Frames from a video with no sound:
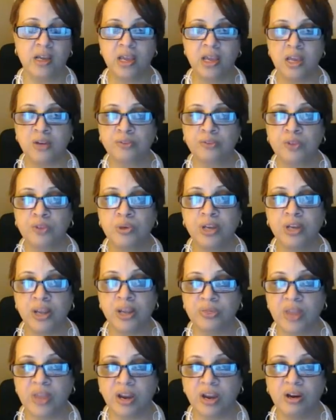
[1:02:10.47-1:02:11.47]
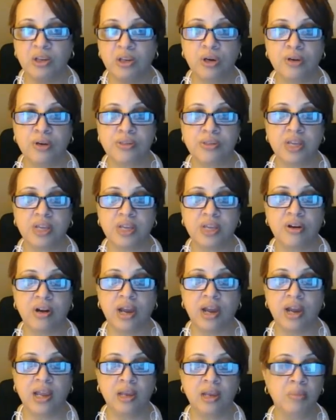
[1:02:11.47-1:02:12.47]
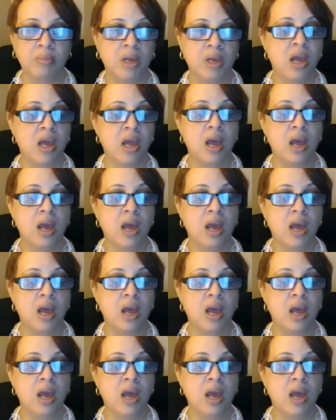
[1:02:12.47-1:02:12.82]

If you get there and you don't see their name,